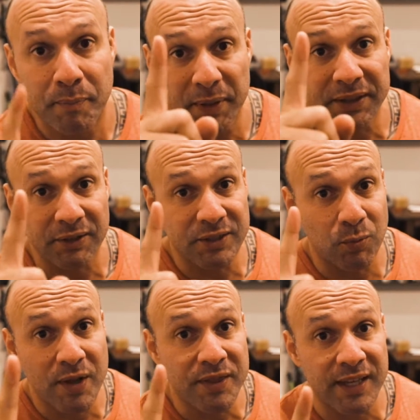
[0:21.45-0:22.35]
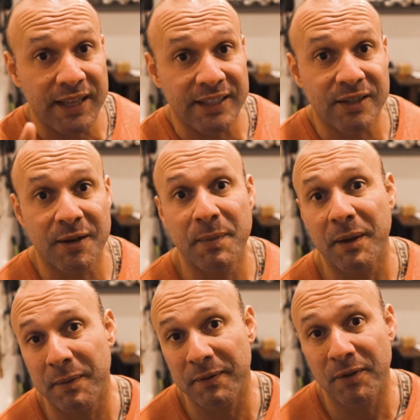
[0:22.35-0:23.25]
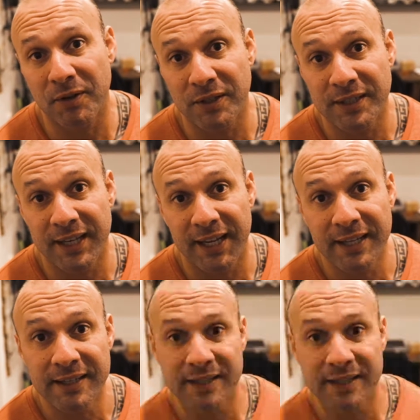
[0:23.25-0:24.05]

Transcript: But there is one thing that's gonna make me feel good today.